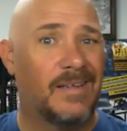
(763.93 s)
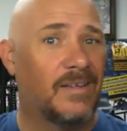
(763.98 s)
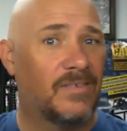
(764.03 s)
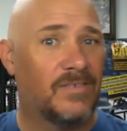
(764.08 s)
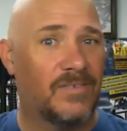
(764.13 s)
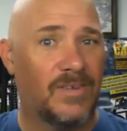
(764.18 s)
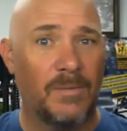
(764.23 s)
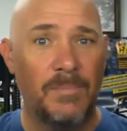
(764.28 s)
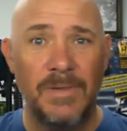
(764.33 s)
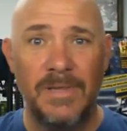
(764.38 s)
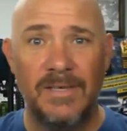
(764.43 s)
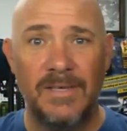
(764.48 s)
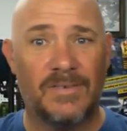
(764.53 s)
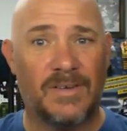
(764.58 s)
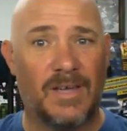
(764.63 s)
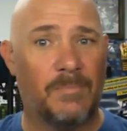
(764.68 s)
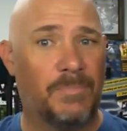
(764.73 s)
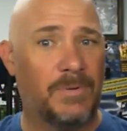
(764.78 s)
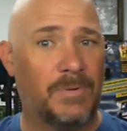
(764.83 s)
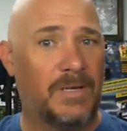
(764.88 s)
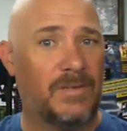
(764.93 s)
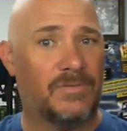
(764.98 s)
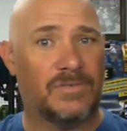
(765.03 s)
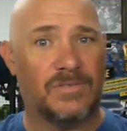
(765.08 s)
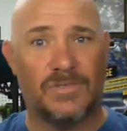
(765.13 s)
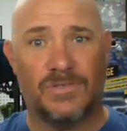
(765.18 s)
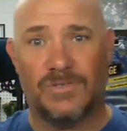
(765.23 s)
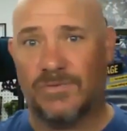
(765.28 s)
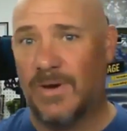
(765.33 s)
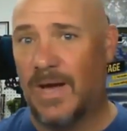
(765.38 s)
Some of these companies are
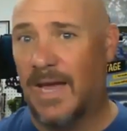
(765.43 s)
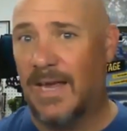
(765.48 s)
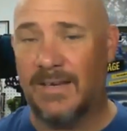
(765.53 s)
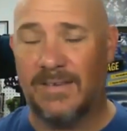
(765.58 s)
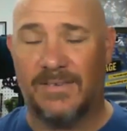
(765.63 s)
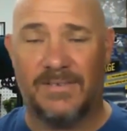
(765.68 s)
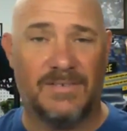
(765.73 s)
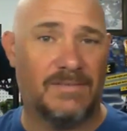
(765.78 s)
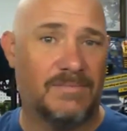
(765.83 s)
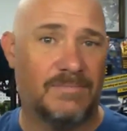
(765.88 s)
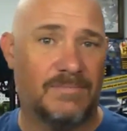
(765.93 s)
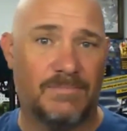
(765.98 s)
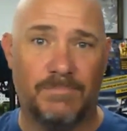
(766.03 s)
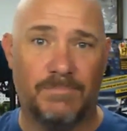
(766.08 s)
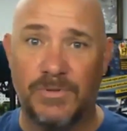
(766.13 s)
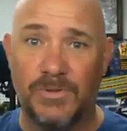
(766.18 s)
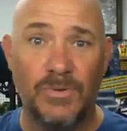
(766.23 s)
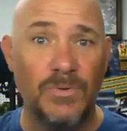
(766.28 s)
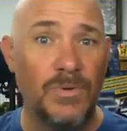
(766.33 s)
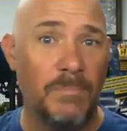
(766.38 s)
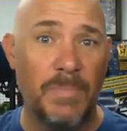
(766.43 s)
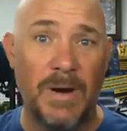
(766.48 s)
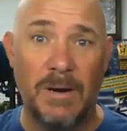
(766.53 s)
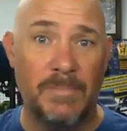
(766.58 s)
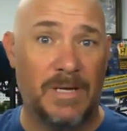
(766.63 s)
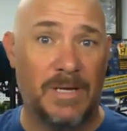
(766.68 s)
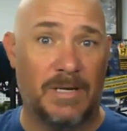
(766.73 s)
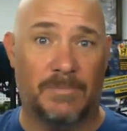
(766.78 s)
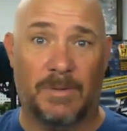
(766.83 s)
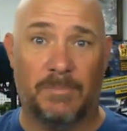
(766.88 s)
just trying to do the bare
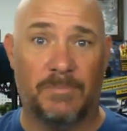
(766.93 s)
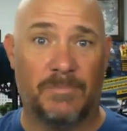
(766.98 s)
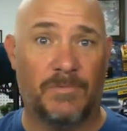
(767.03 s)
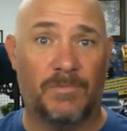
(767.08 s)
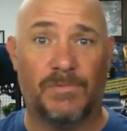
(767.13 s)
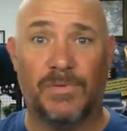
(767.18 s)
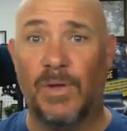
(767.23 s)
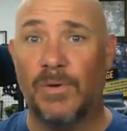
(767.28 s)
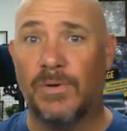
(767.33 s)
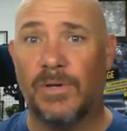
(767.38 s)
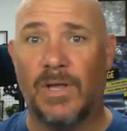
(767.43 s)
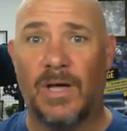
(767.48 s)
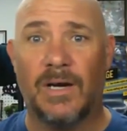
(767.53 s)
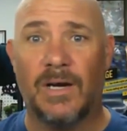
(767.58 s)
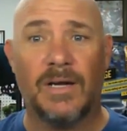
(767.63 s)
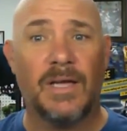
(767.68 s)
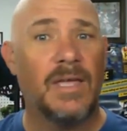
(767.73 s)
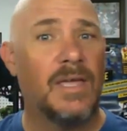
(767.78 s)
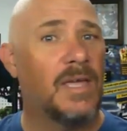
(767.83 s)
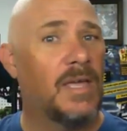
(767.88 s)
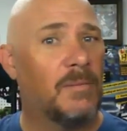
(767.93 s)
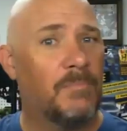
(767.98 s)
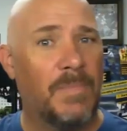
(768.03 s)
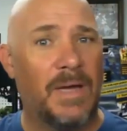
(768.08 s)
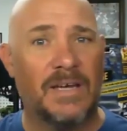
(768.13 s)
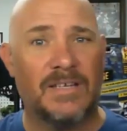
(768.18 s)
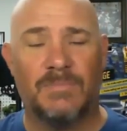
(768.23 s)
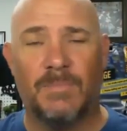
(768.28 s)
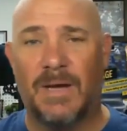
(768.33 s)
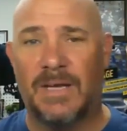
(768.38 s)
minimum, float along,
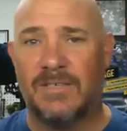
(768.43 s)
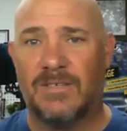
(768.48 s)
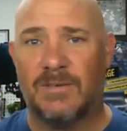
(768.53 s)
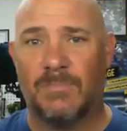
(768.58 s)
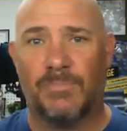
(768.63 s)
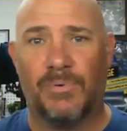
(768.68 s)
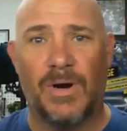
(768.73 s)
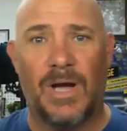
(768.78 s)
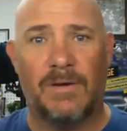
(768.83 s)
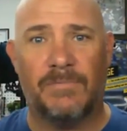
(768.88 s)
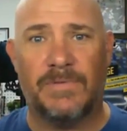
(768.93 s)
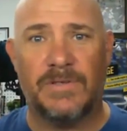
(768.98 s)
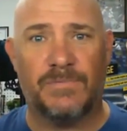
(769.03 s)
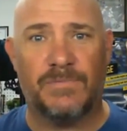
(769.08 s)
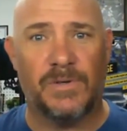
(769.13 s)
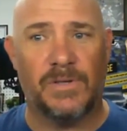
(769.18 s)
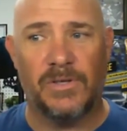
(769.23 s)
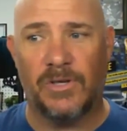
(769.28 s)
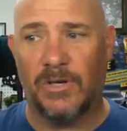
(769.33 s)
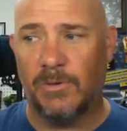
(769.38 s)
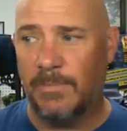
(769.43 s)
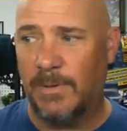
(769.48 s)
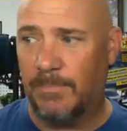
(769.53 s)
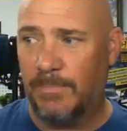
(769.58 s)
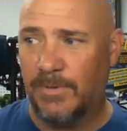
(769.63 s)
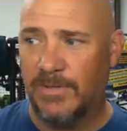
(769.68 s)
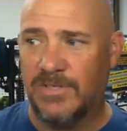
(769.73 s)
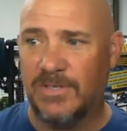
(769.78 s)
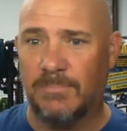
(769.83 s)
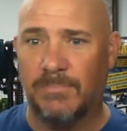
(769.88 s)
maximize some profits for a little bit,
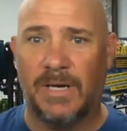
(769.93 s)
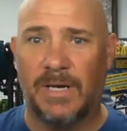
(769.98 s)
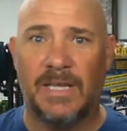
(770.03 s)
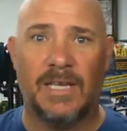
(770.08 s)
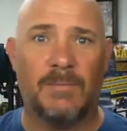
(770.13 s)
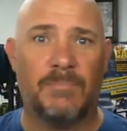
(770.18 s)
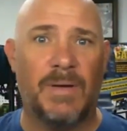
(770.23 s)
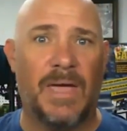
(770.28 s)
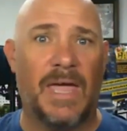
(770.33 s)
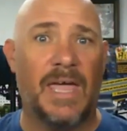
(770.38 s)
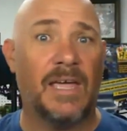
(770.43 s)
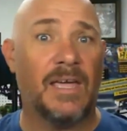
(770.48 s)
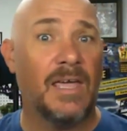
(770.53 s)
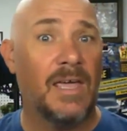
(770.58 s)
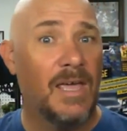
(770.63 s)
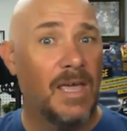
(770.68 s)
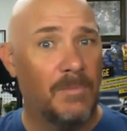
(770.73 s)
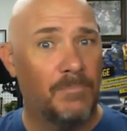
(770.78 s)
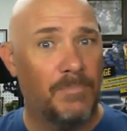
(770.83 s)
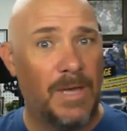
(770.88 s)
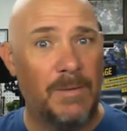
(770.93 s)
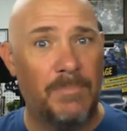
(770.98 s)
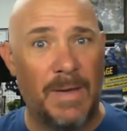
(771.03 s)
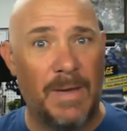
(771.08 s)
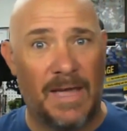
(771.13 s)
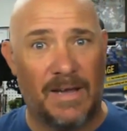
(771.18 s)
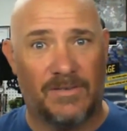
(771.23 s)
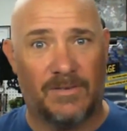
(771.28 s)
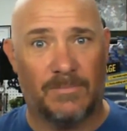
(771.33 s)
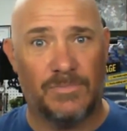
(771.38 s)
put some money in the bank, pay
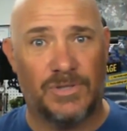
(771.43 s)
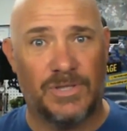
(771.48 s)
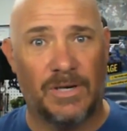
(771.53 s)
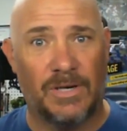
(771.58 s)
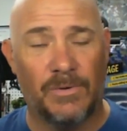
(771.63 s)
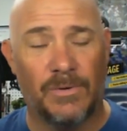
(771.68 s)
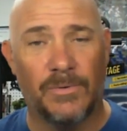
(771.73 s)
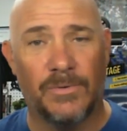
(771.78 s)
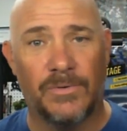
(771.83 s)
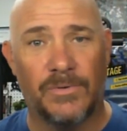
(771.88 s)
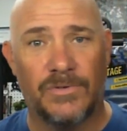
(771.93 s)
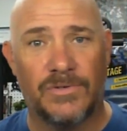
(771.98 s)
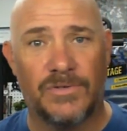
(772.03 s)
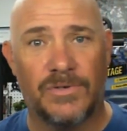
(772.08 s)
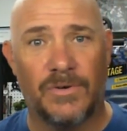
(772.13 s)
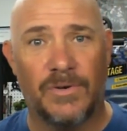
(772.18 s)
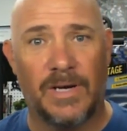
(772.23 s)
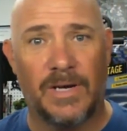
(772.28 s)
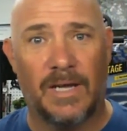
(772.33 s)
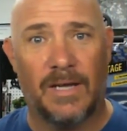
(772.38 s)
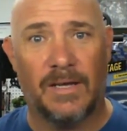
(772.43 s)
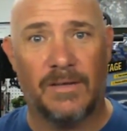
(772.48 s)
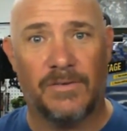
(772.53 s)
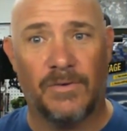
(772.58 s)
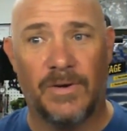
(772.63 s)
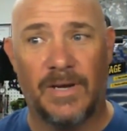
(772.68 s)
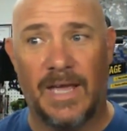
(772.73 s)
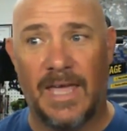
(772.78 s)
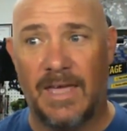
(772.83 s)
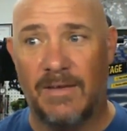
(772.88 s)
back some shareholders during
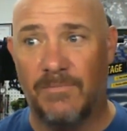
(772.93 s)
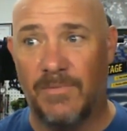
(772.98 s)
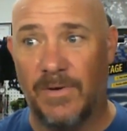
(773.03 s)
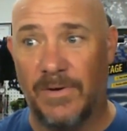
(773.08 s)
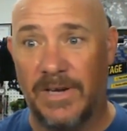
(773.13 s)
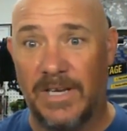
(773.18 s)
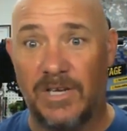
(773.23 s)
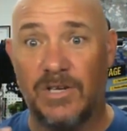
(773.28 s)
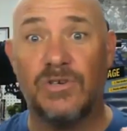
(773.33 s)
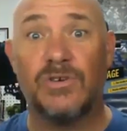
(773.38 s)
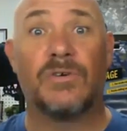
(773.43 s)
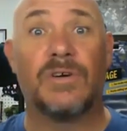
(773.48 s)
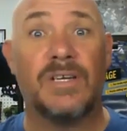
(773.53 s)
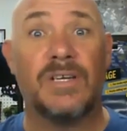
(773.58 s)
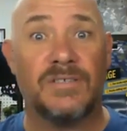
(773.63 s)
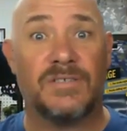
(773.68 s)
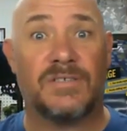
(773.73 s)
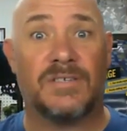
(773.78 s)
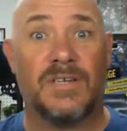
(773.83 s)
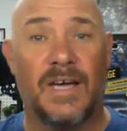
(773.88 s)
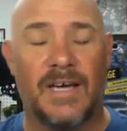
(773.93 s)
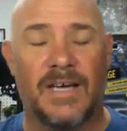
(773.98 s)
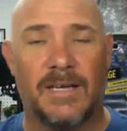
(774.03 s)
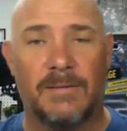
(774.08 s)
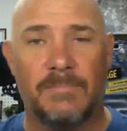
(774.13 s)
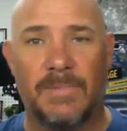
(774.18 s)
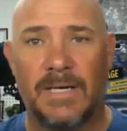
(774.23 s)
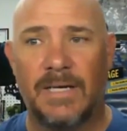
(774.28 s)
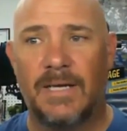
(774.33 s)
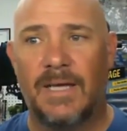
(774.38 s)
a very curious
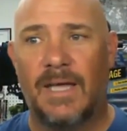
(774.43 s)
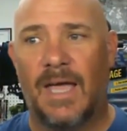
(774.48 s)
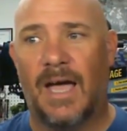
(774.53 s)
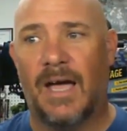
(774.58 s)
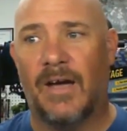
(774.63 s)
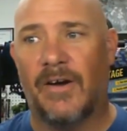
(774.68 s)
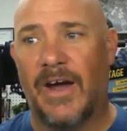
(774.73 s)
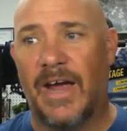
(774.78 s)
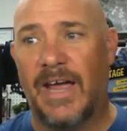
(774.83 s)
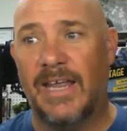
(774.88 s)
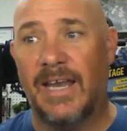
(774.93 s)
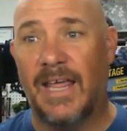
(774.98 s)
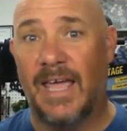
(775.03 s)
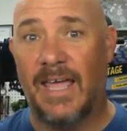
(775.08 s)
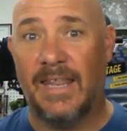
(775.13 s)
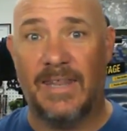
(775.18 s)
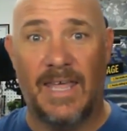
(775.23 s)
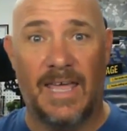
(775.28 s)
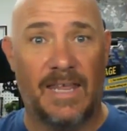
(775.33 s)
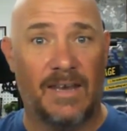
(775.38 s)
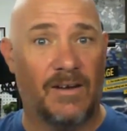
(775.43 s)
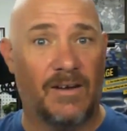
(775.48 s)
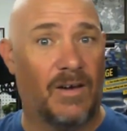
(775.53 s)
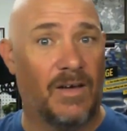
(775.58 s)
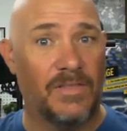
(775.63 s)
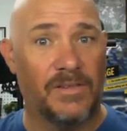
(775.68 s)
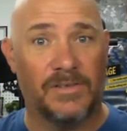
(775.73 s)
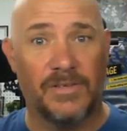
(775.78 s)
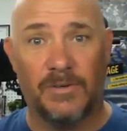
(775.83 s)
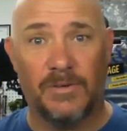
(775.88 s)
time, all right? And then
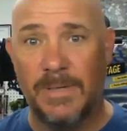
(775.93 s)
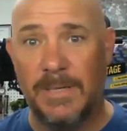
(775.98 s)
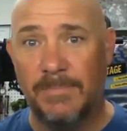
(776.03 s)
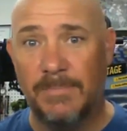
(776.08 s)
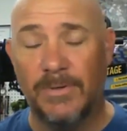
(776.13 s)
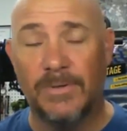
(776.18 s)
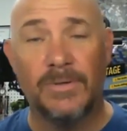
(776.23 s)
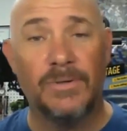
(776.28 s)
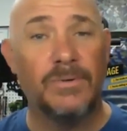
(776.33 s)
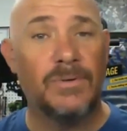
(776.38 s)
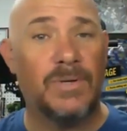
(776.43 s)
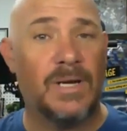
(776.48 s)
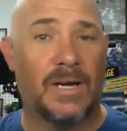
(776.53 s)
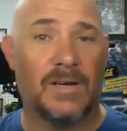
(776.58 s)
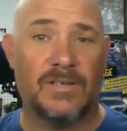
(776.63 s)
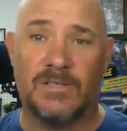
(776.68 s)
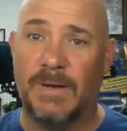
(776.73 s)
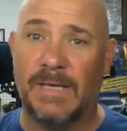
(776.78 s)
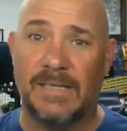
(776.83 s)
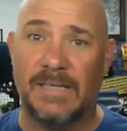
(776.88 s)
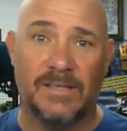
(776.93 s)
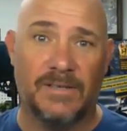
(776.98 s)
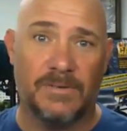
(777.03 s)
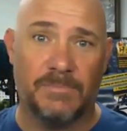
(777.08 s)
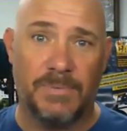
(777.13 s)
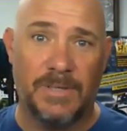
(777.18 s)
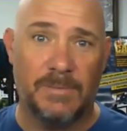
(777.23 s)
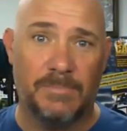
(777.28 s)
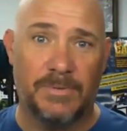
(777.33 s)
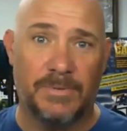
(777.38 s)
all the little people, who cares about the little
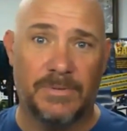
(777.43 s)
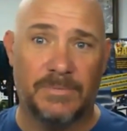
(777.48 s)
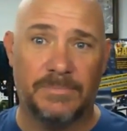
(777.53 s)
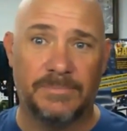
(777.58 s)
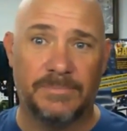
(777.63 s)
people,